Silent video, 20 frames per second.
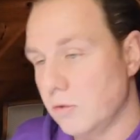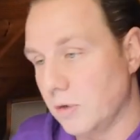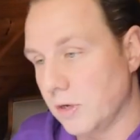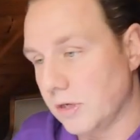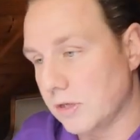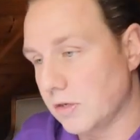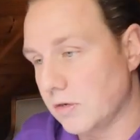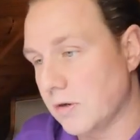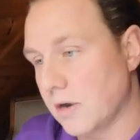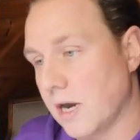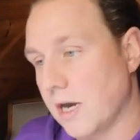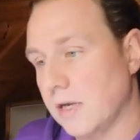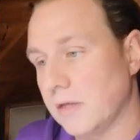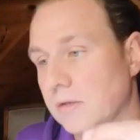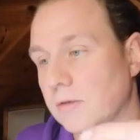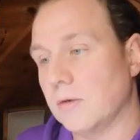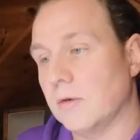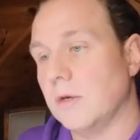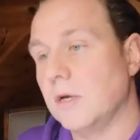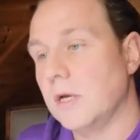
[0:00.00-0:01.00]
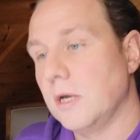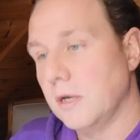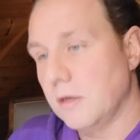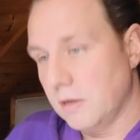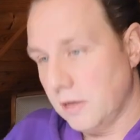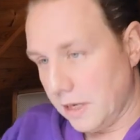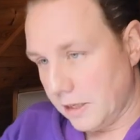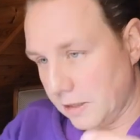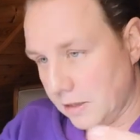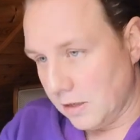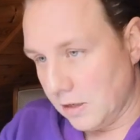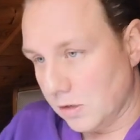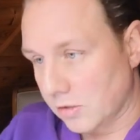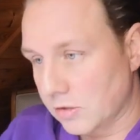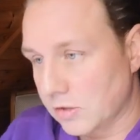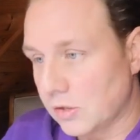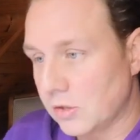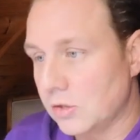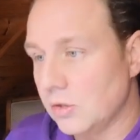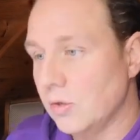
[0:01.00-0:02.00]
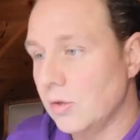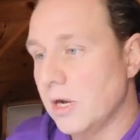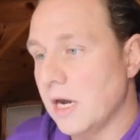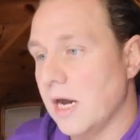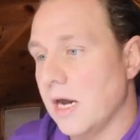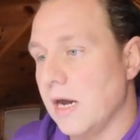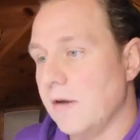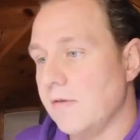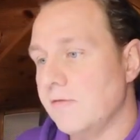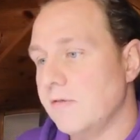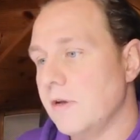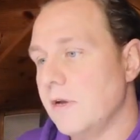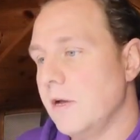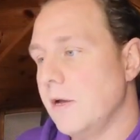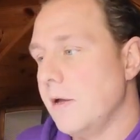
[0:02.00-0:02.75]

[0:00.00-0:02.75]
US trials, or like the youngsters you have,